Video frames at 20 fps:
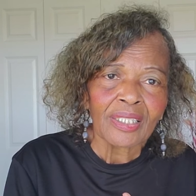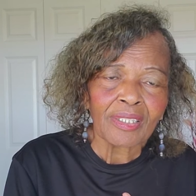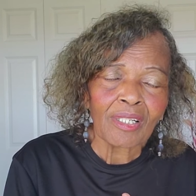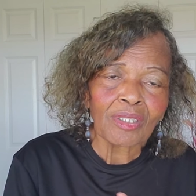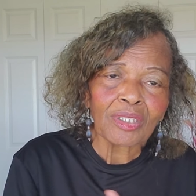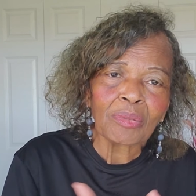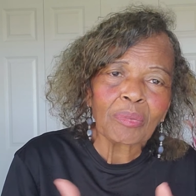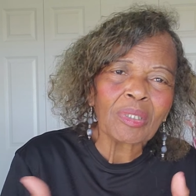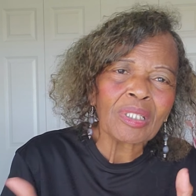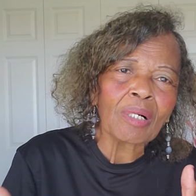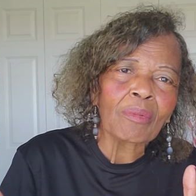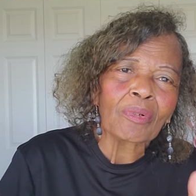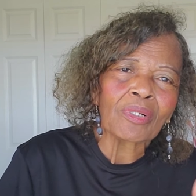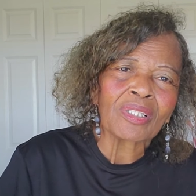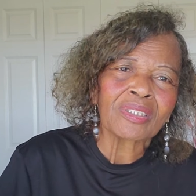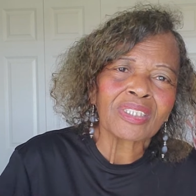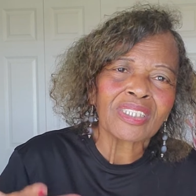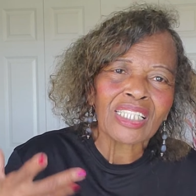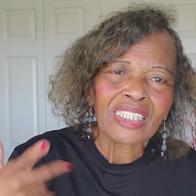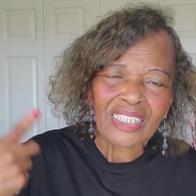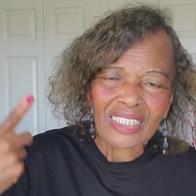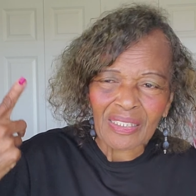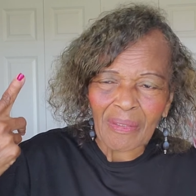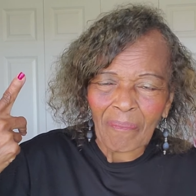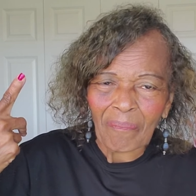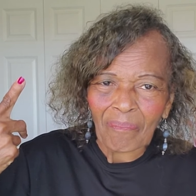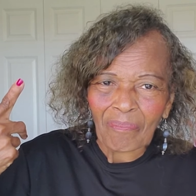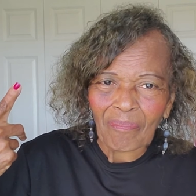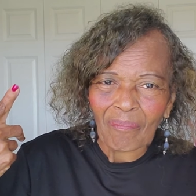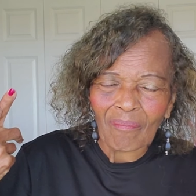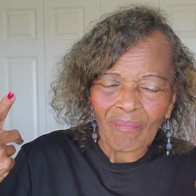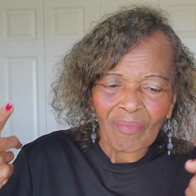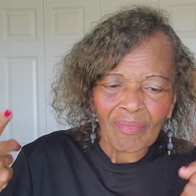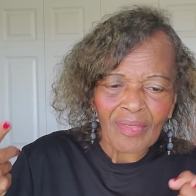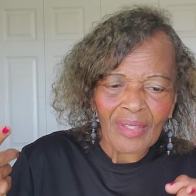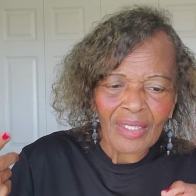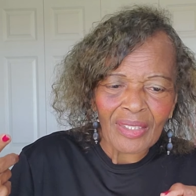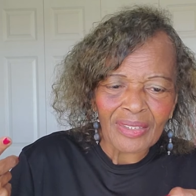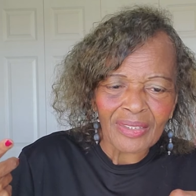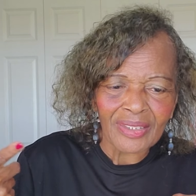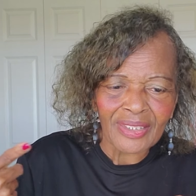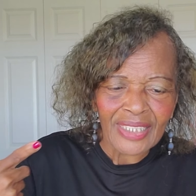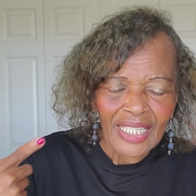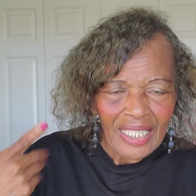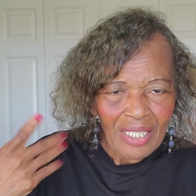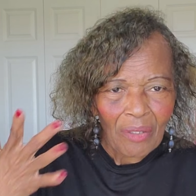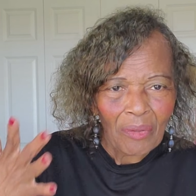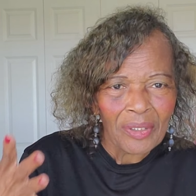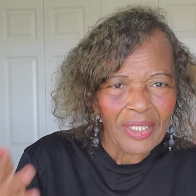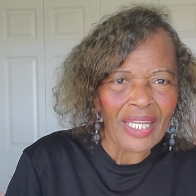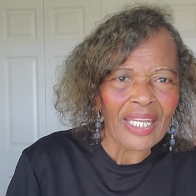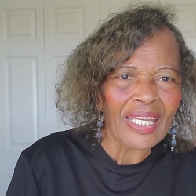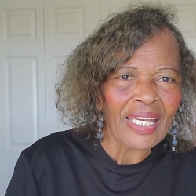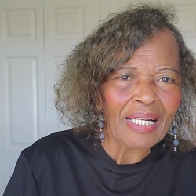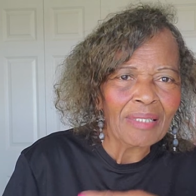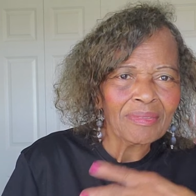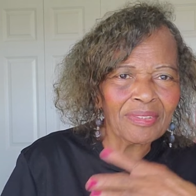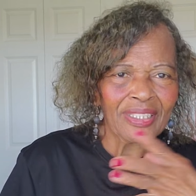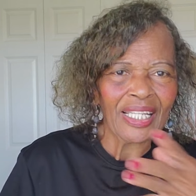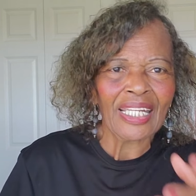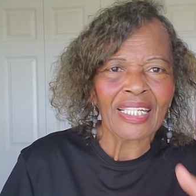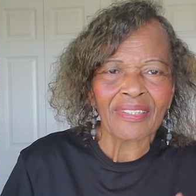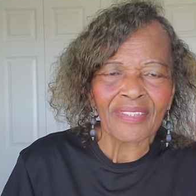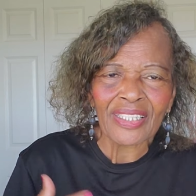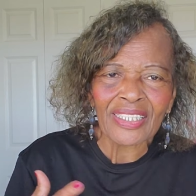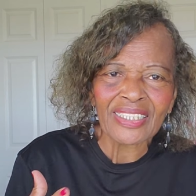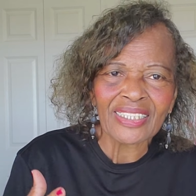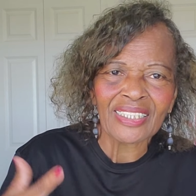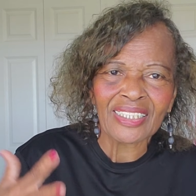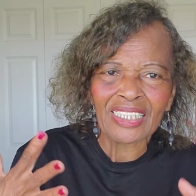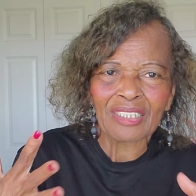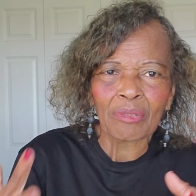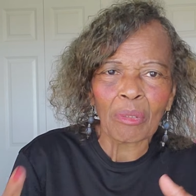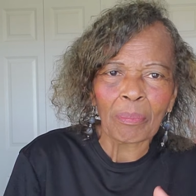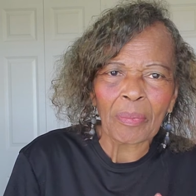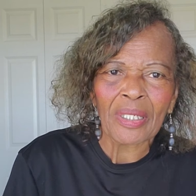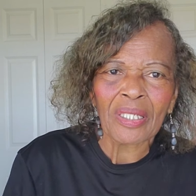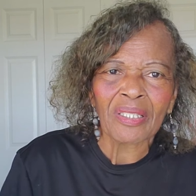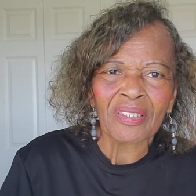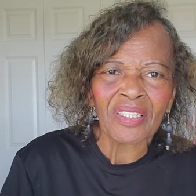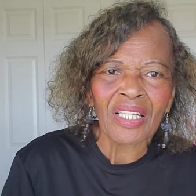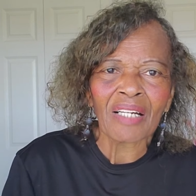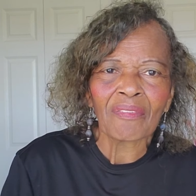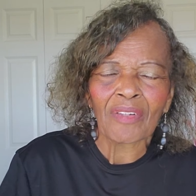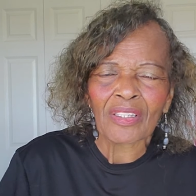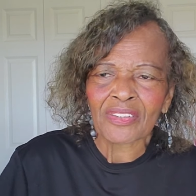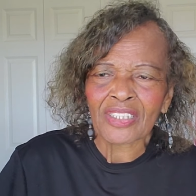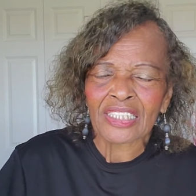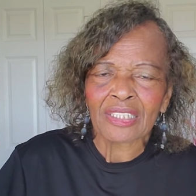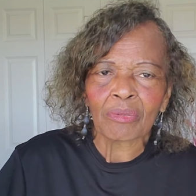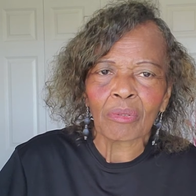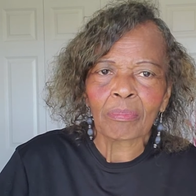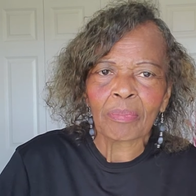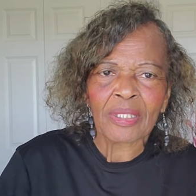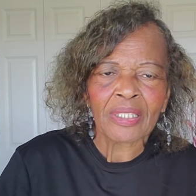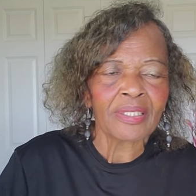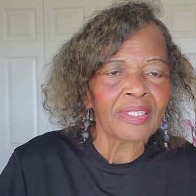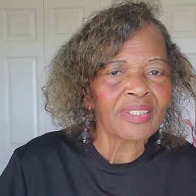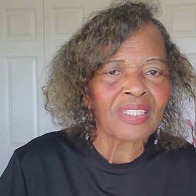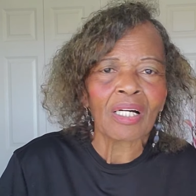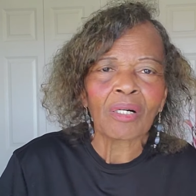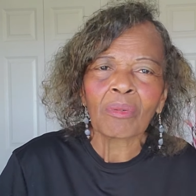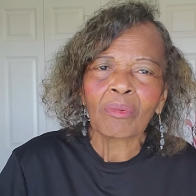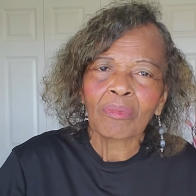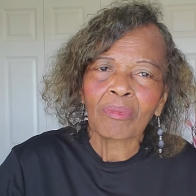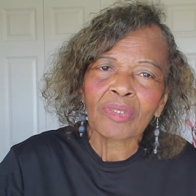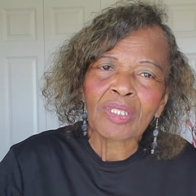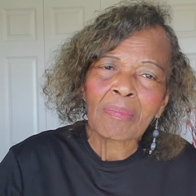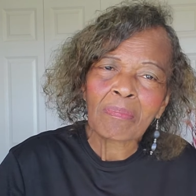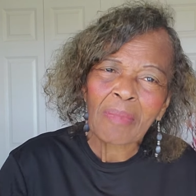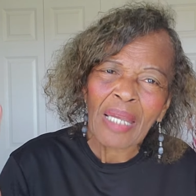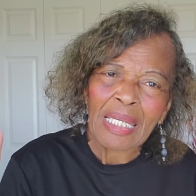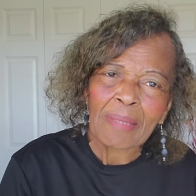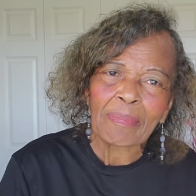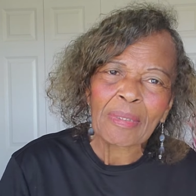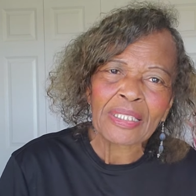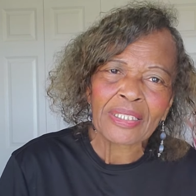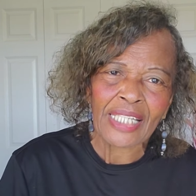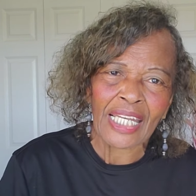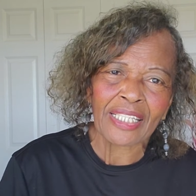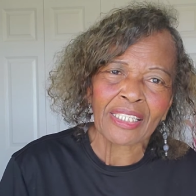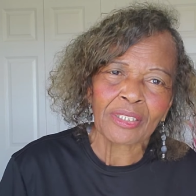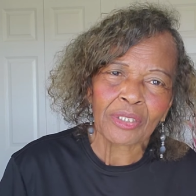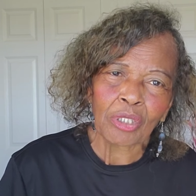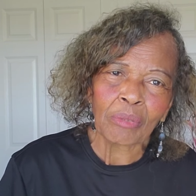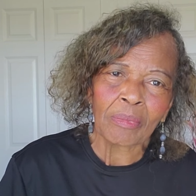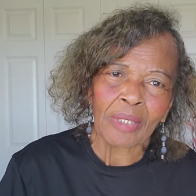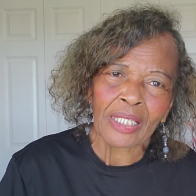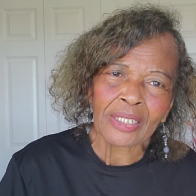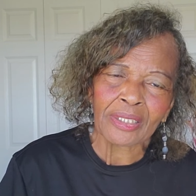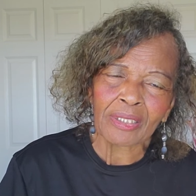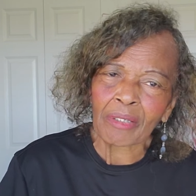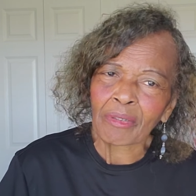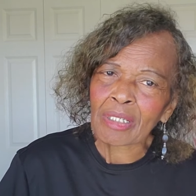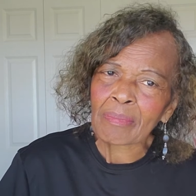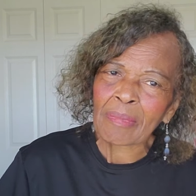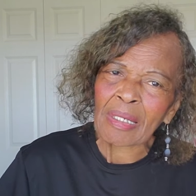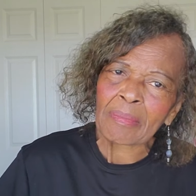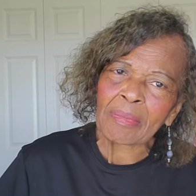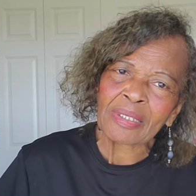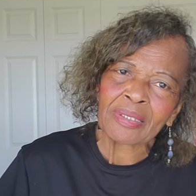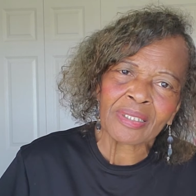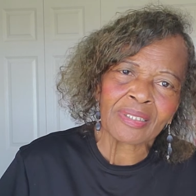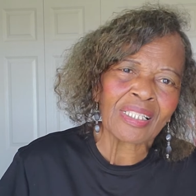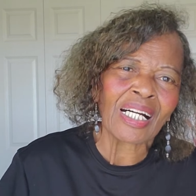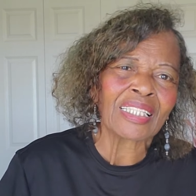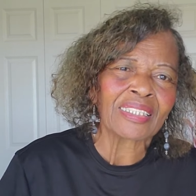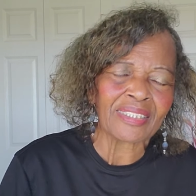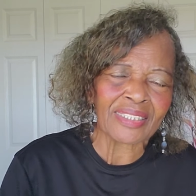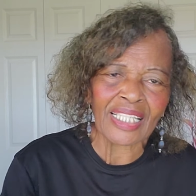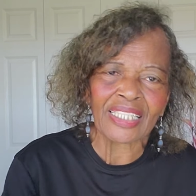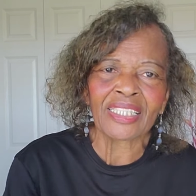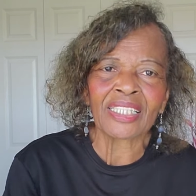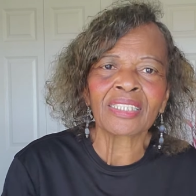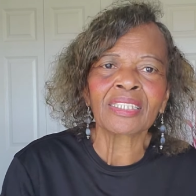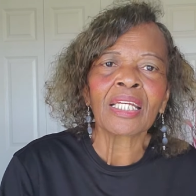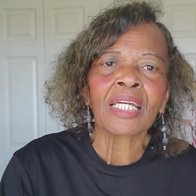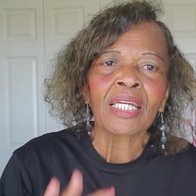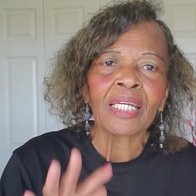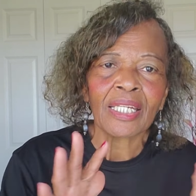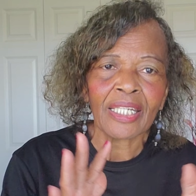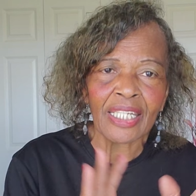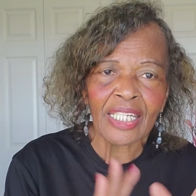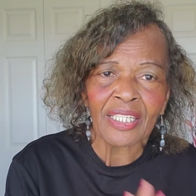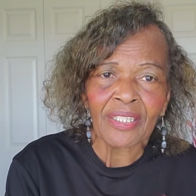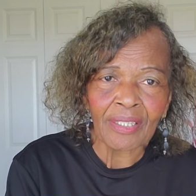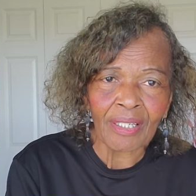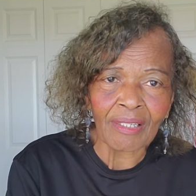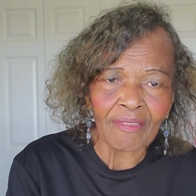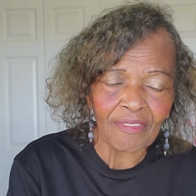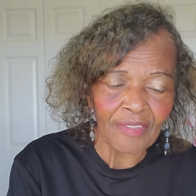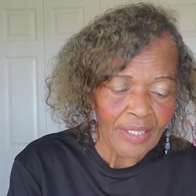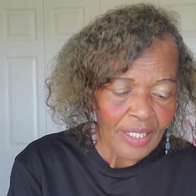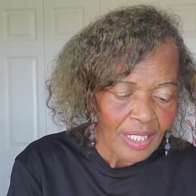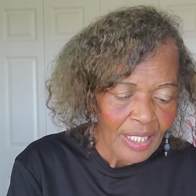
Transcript: Because we don't want to just say, okay, I'll take this and this will be enough or this will be, no, we may be taking too much or we may be not taking enough.